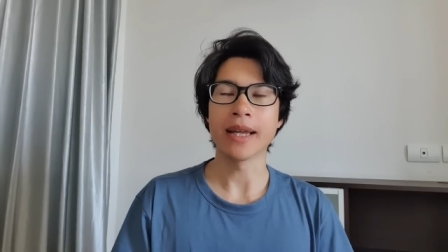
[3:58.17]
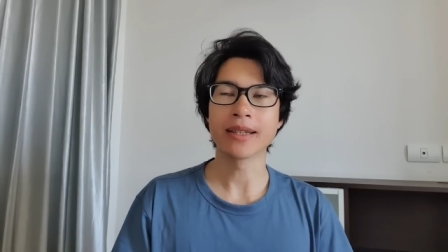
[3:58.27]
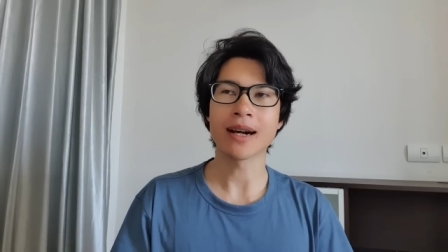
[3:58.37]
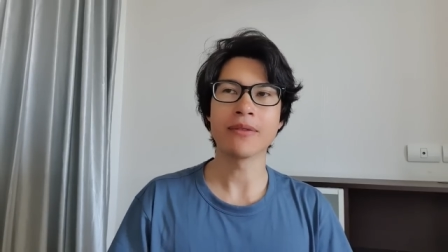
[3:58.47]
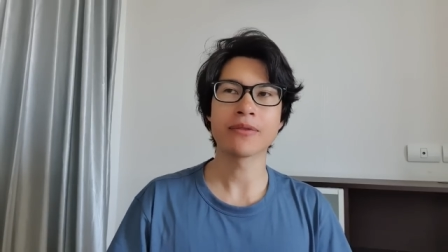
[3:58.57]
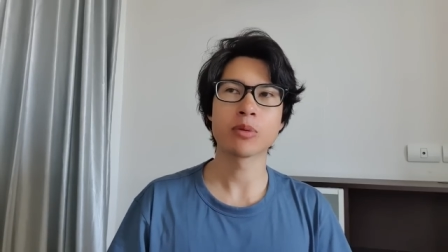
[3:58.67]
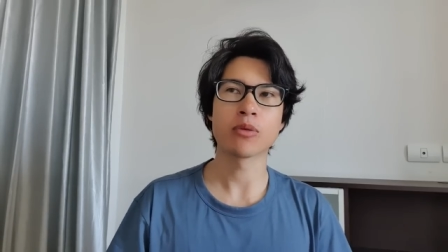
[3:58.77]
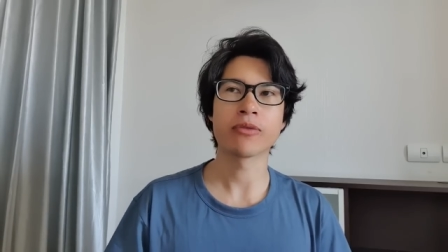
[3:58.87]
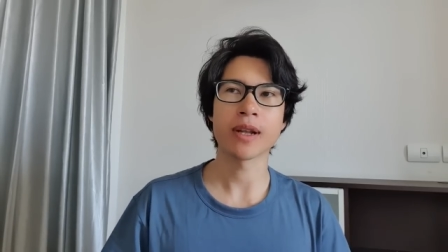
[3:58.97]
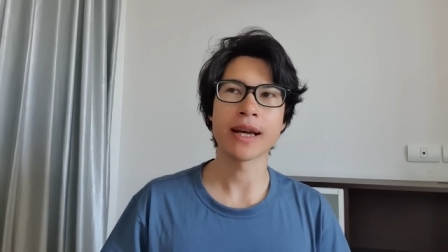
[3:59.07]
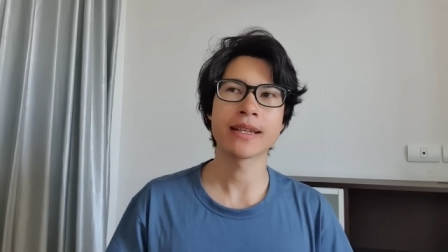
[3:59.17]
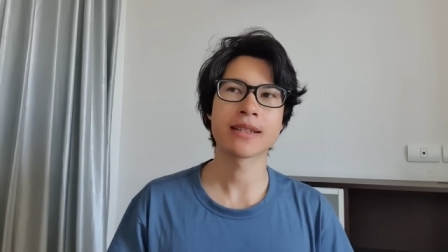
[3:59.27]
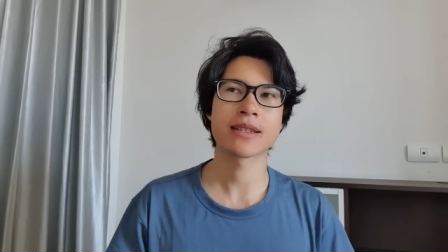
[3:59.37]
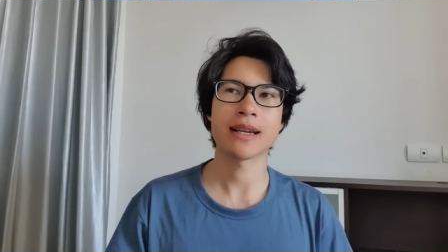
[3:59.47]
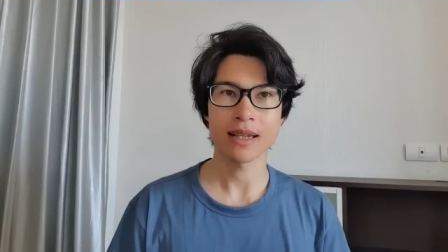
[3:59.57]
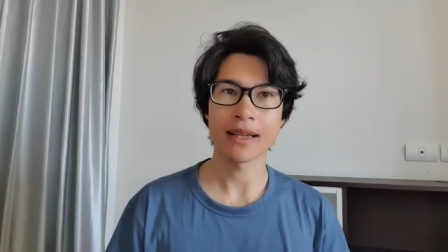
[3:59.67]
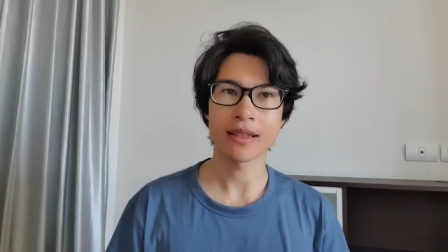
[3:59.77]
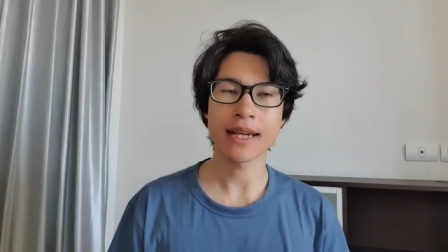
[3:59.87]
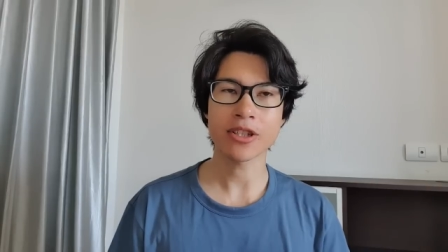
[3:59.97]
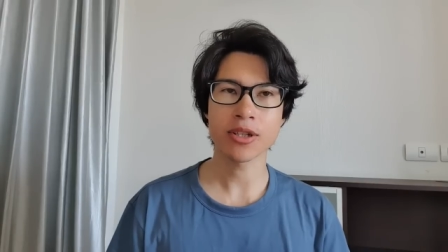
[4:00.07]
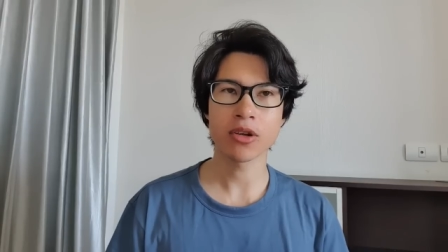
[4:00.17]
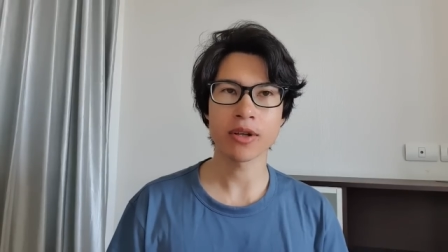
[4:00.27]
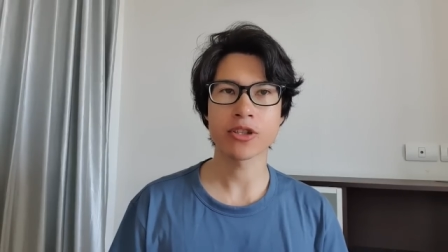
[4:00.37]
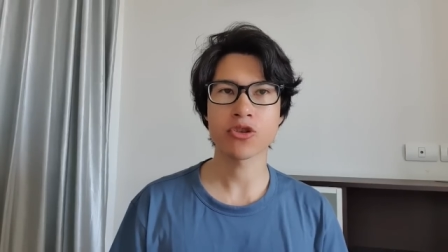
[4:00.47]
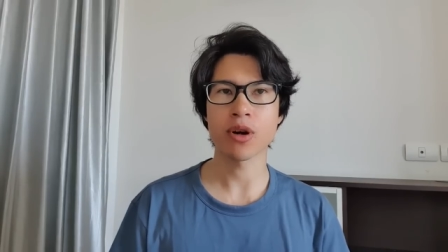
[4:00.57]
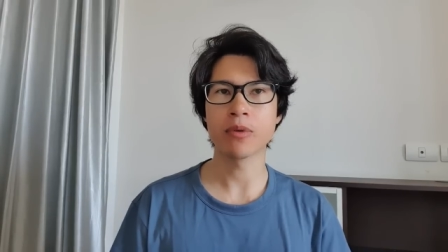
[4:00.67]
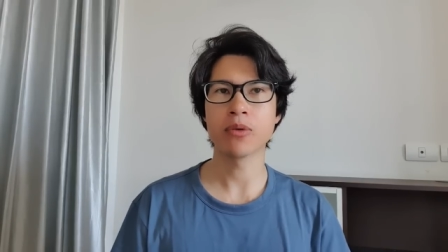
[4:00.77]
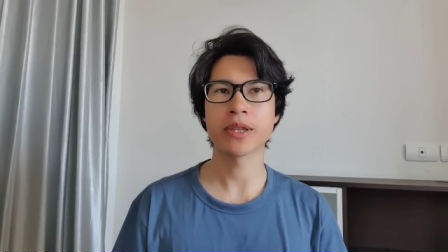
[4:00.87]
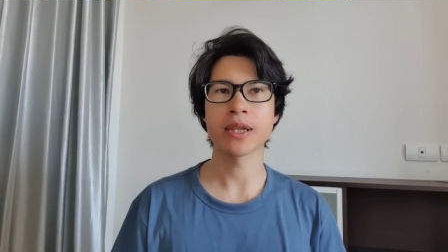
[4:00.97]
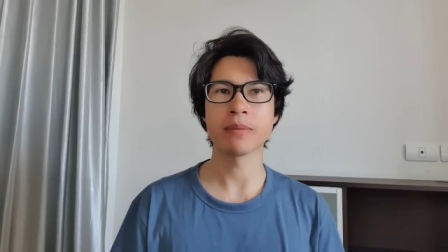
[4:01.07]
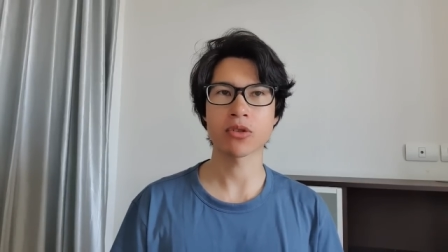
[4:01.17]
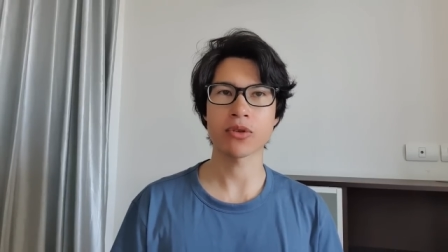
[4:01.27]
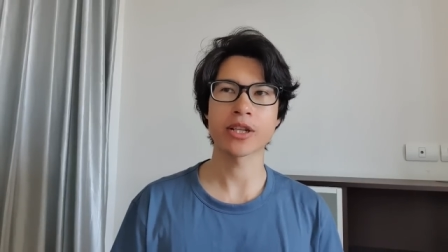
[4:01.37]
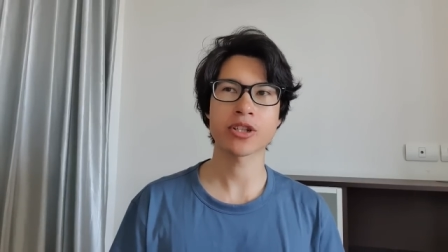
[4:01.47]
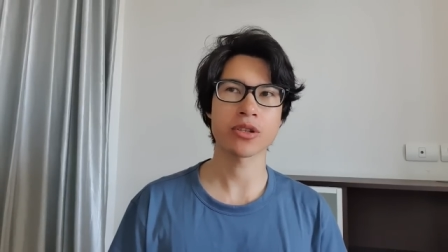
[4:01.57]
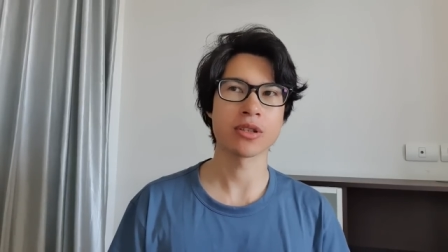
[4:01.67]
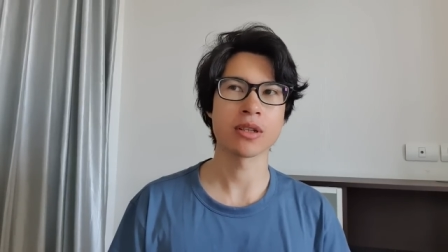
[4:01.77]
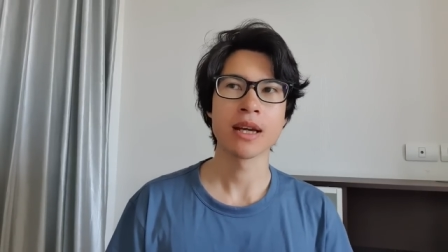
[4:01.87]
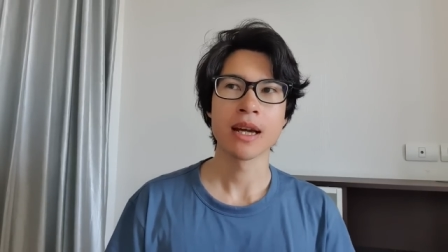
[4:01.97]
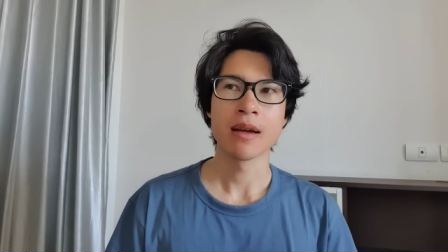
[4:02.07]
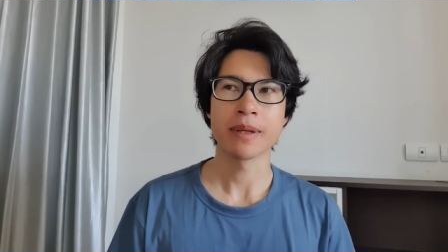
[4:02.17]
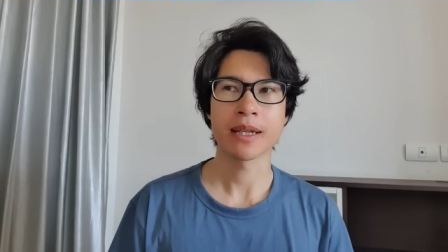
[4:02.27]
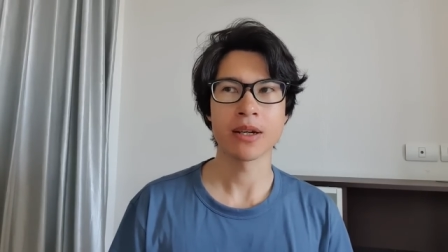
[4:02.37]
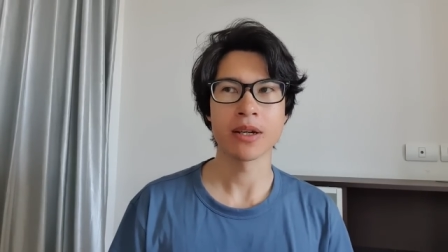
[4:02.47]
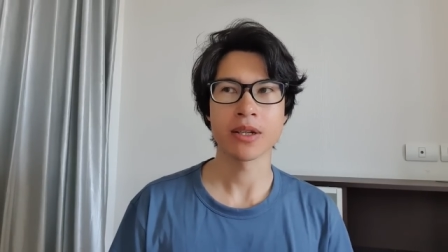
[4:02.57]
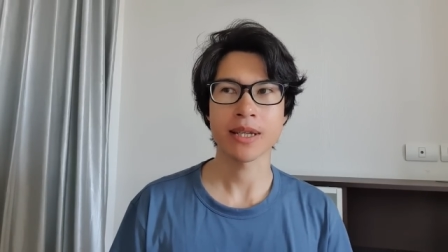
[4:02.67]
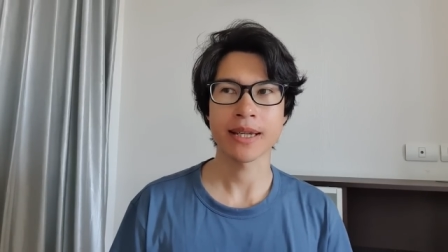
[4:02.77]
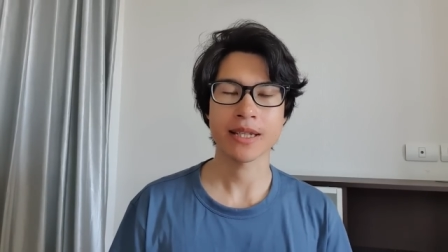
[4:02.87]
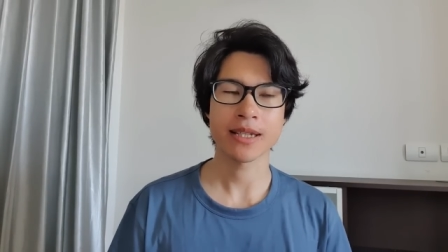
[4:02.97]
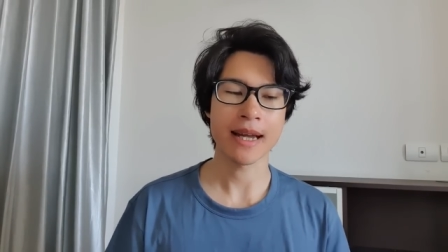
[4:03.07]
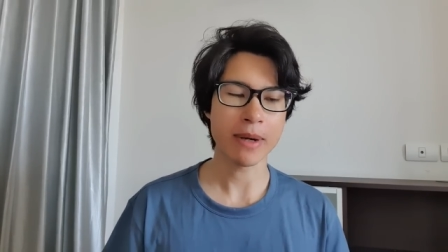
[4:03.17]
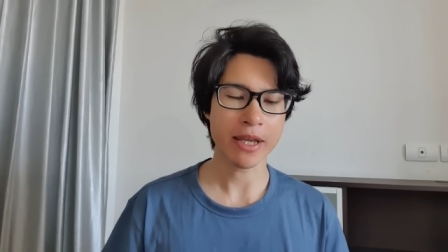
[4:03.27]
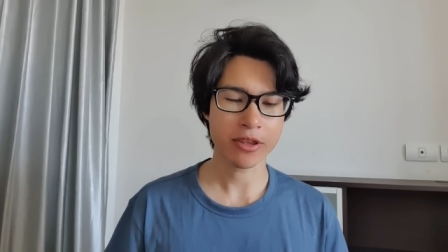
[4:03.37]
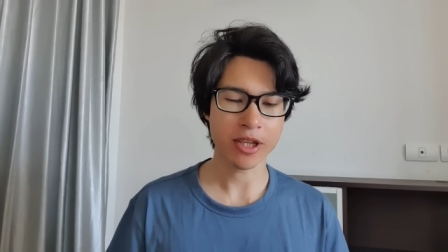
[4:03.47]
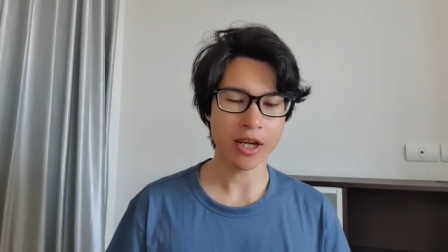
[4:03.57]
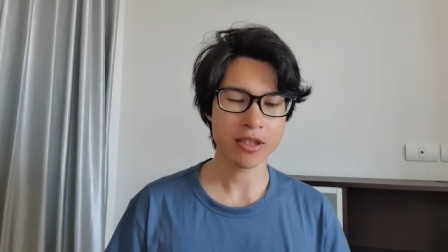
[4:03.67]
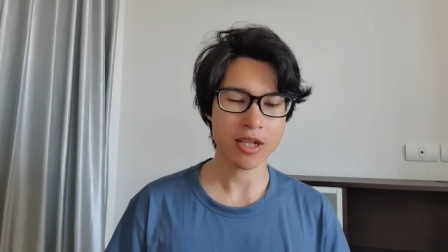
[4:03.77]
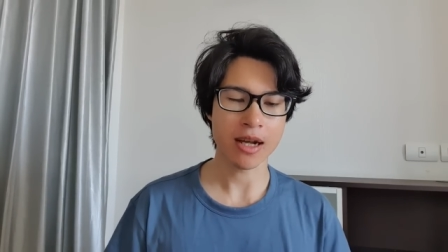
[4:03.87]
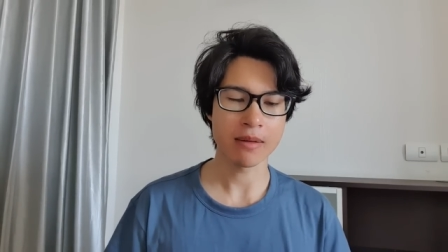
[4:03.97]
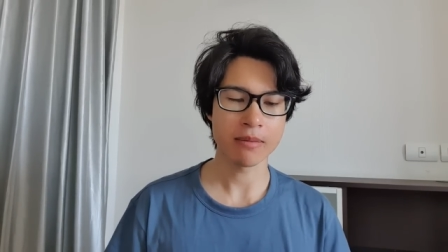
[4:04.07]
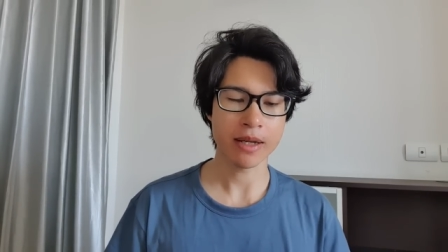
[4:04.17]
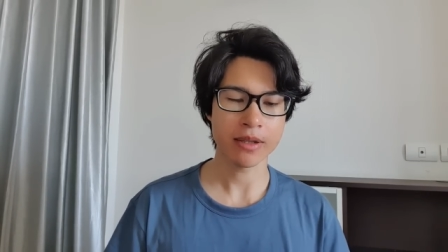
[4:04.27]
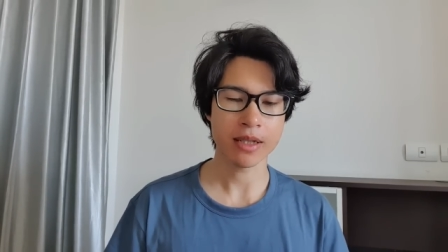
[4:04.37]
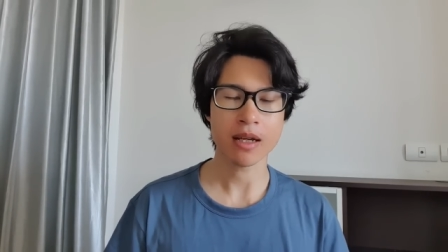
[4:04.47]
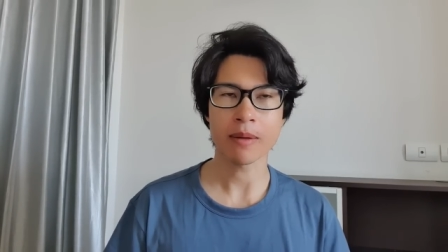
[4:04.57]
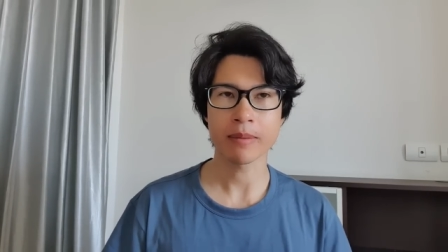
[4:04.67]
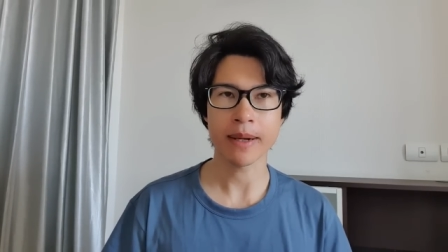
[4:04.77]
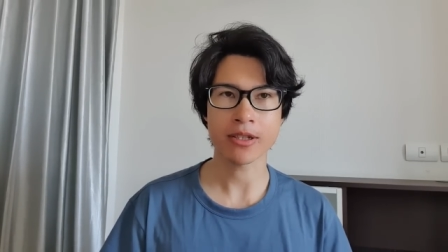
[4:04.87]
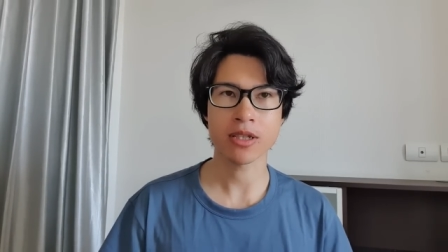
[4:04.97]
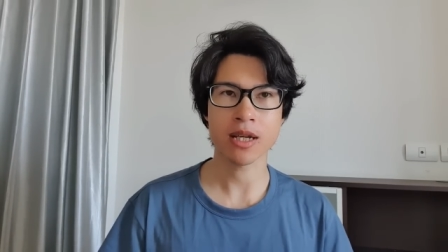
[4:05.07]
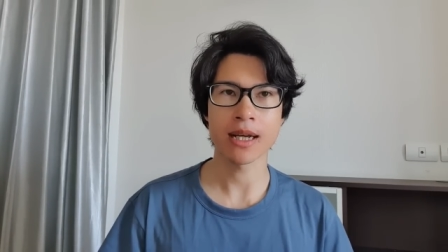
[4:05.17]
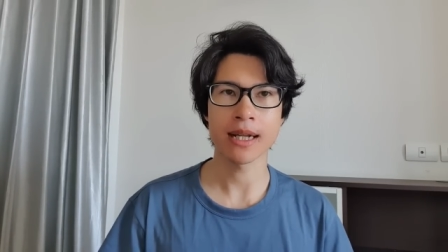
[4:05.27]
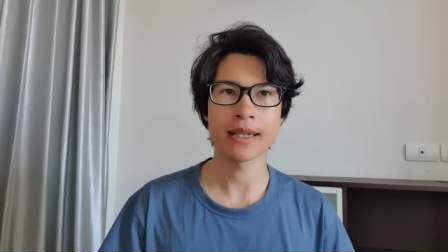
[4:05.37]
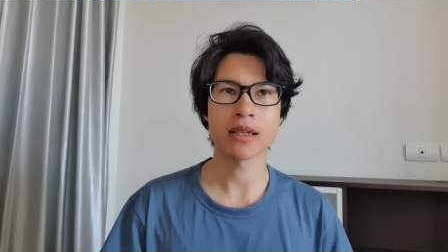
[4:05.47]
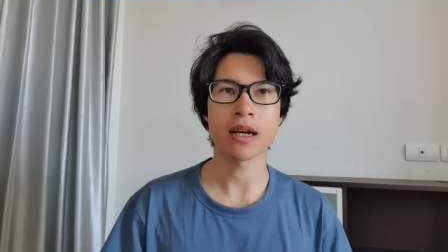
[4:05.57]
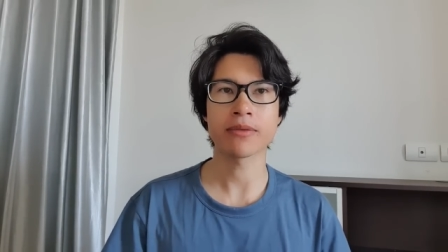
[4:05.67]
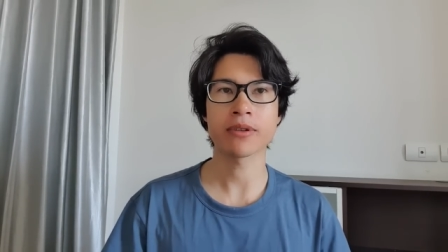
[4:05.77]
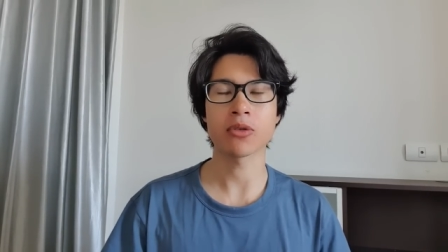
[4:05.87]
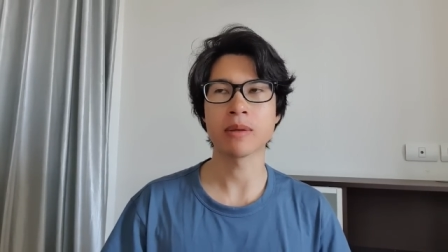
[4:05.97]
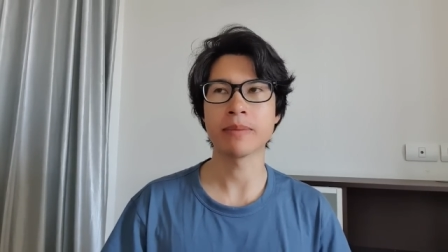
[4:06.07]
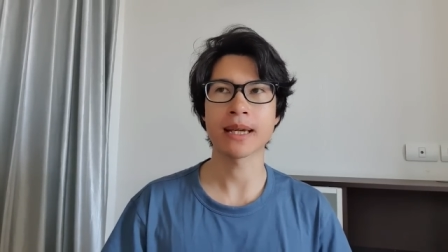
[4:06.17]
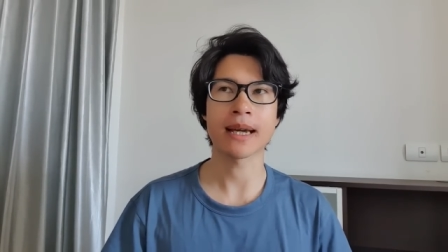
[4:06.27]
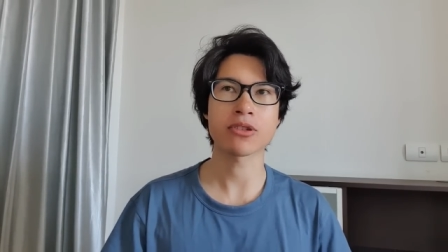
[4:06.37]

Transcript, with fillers: uncomfortable flight. And I actually got in trouble with immigration because it's now my third time, I think, coming back to Thailand after only being